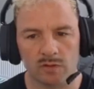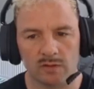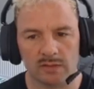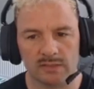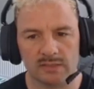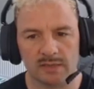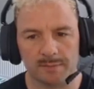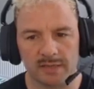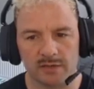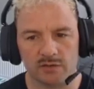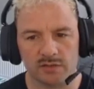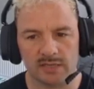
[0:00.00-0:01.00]
this is going to
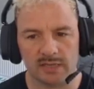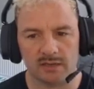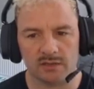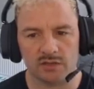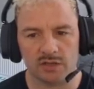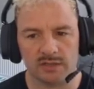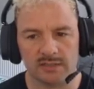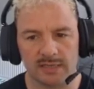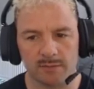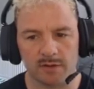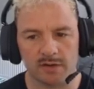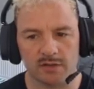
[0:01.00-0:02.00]
be interesting, because you can
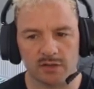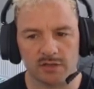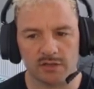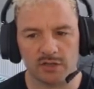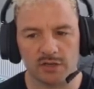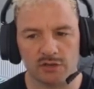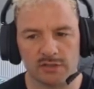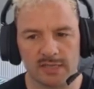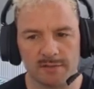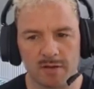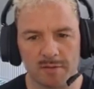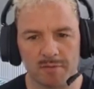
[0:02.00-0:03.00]
see what you can you
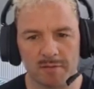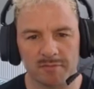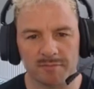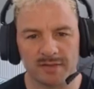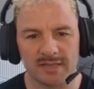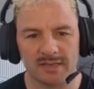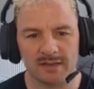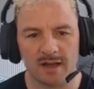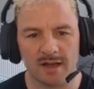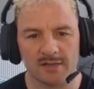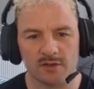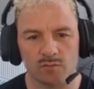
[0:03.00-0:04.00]
see my problem here?
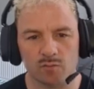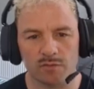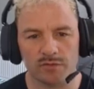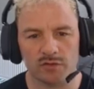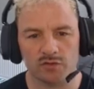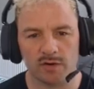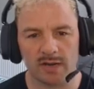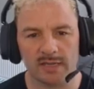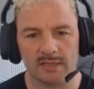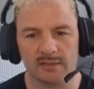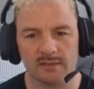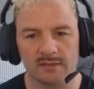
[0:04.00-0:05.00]
I don't want the
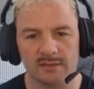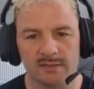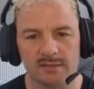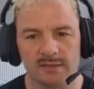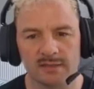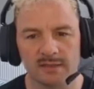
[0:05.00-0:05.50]
trains.